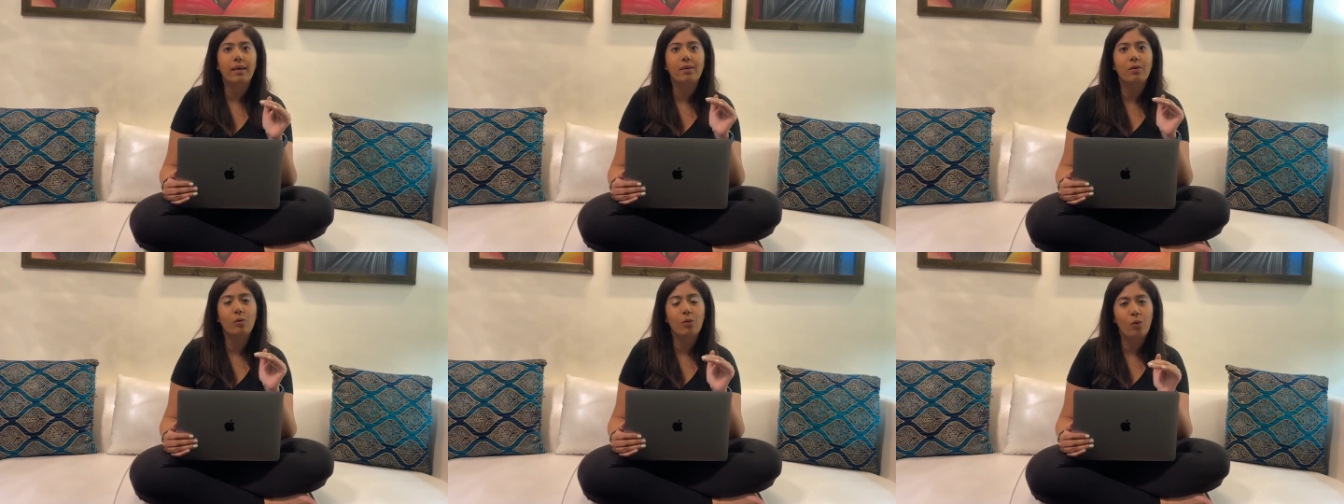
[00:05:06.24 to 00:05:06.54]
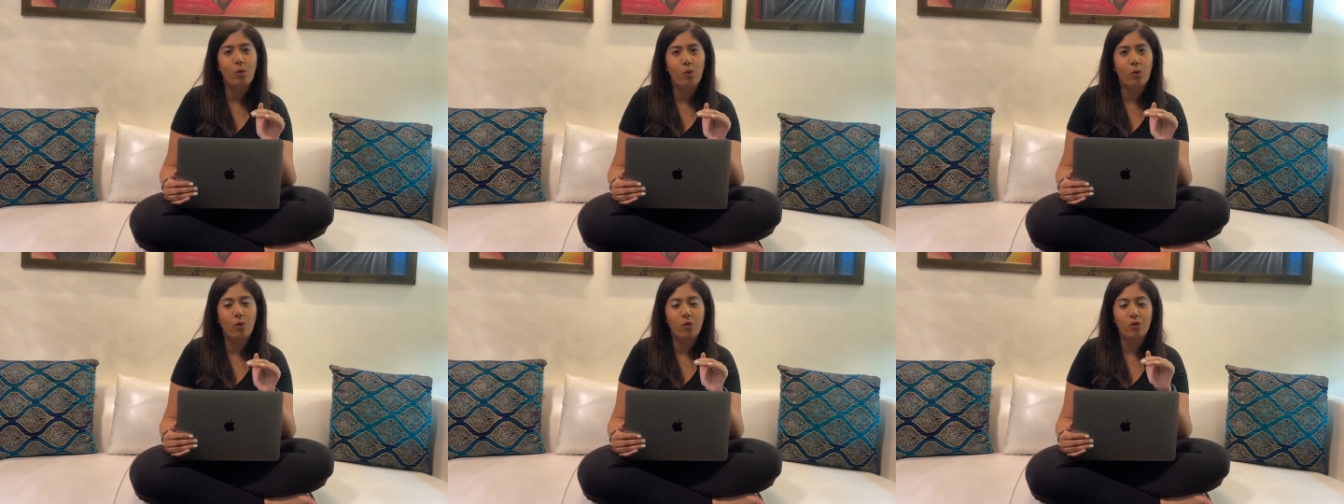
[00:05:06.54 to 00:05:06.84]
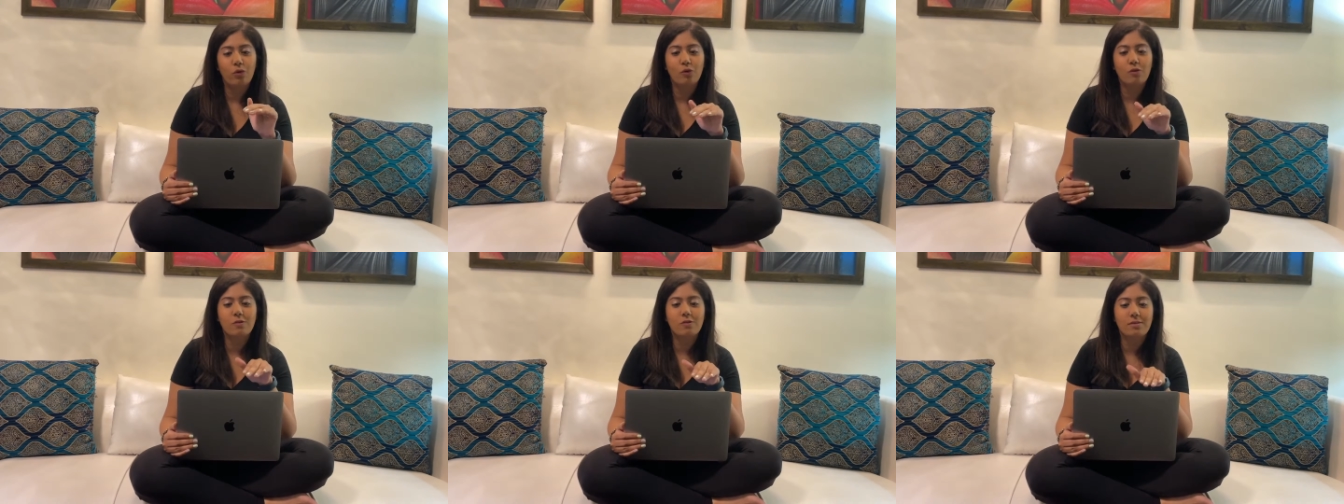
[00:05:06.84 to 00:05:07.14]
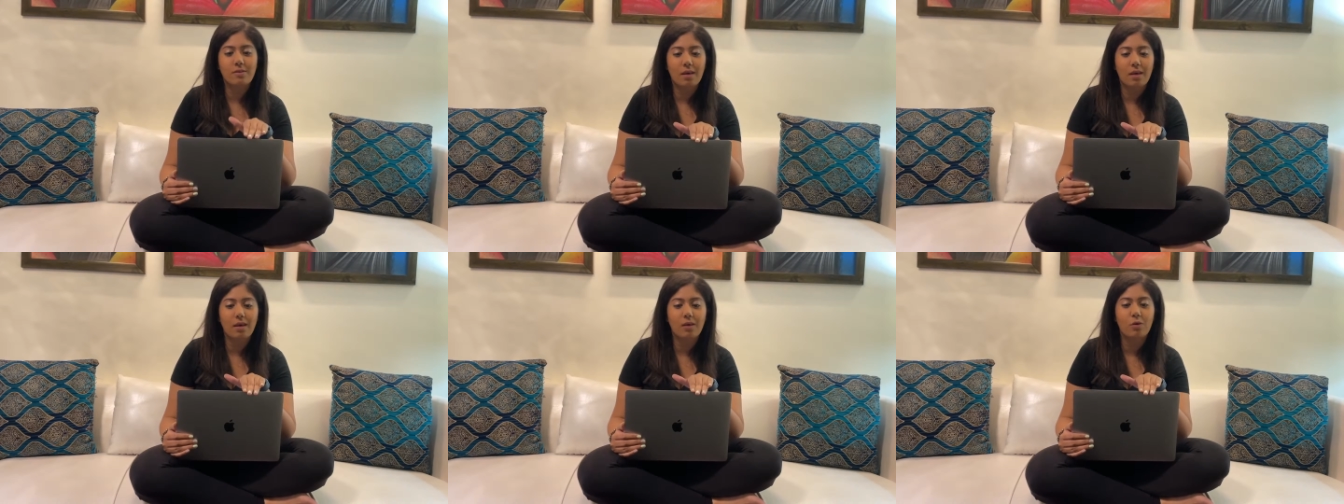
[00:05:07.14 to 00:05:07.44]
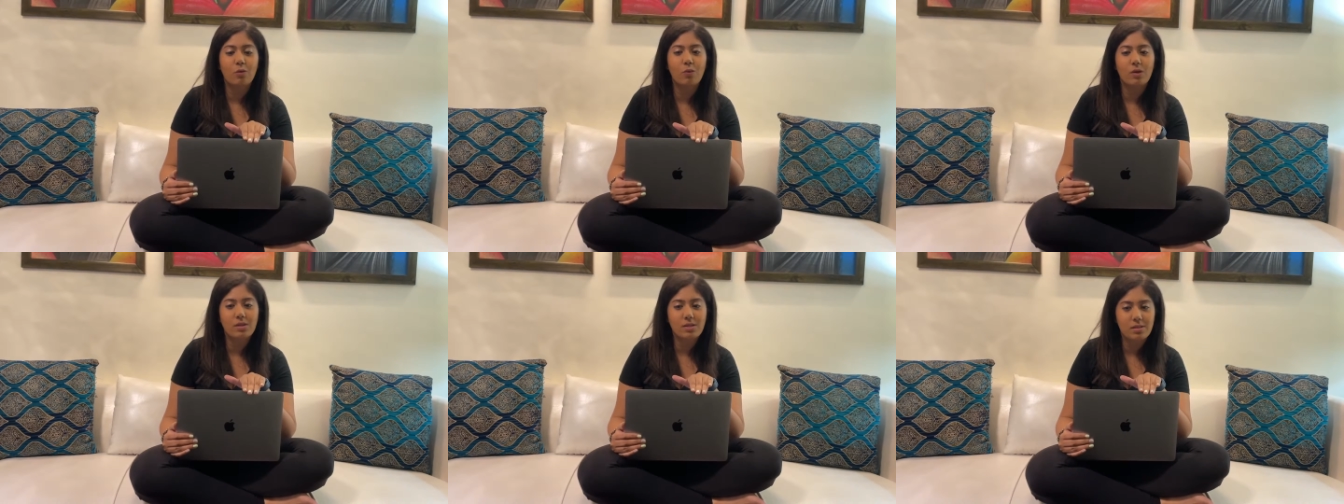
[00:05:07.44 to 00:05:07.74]
you go, you say
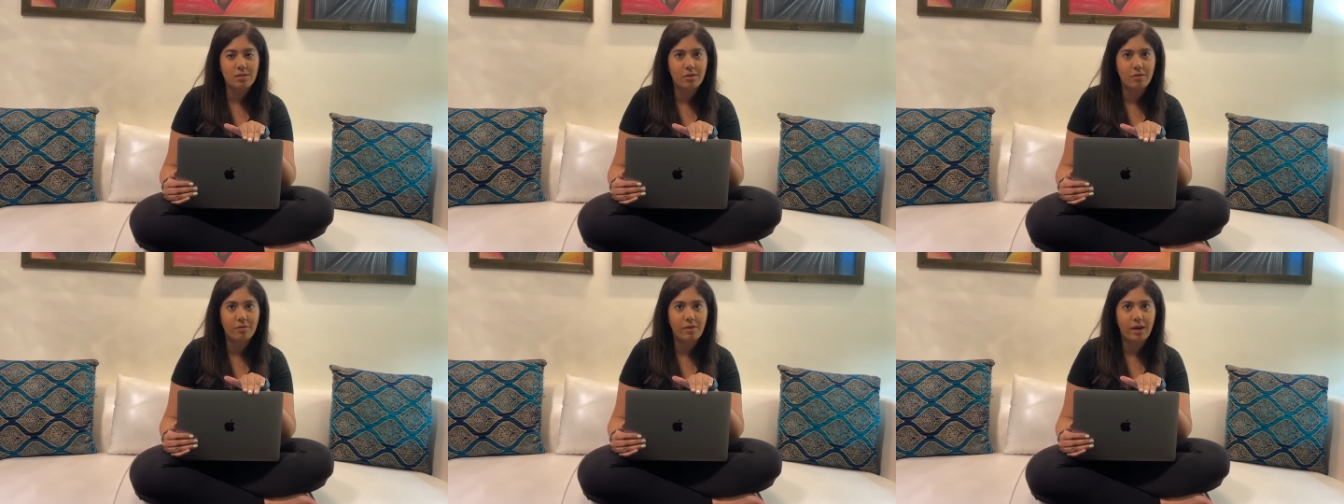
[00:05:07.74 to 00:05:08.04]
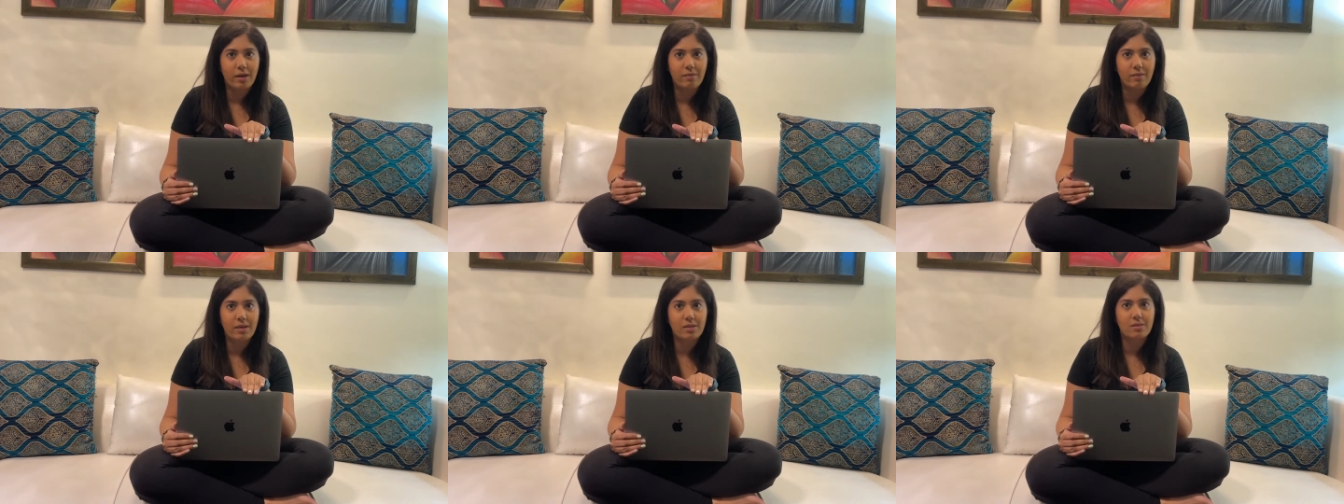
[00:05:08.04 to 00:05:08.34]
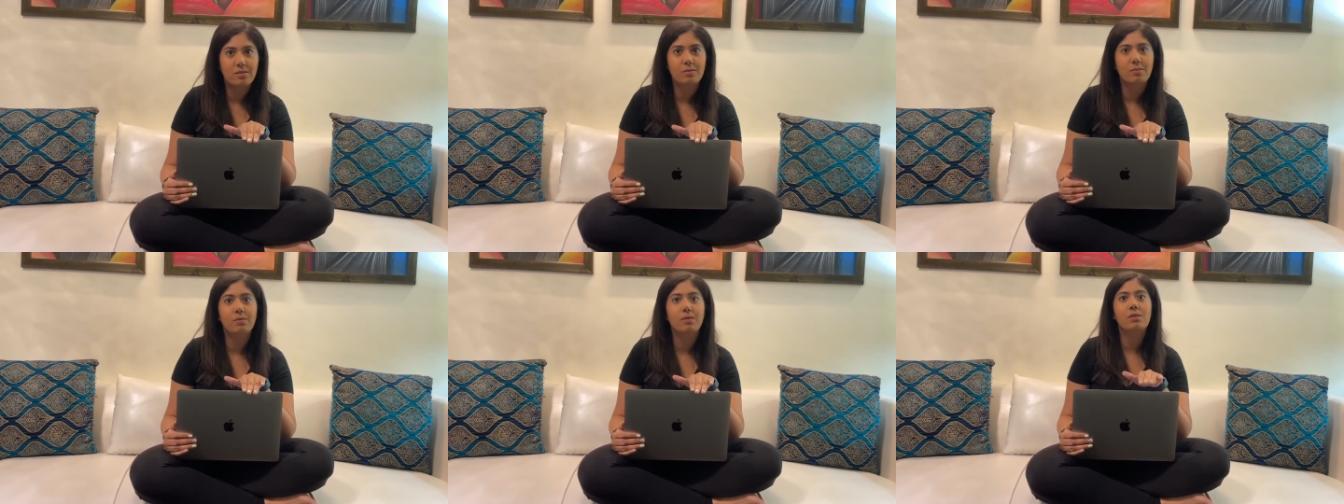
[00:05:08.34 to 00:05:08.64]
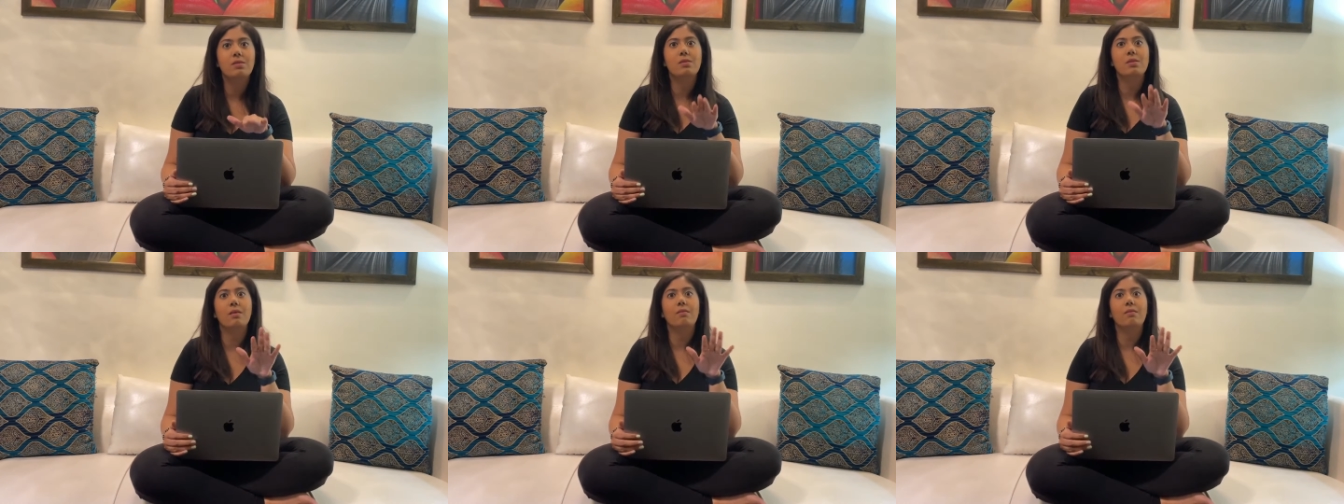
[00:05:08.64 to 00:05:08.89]
you want stir-fried vegetables,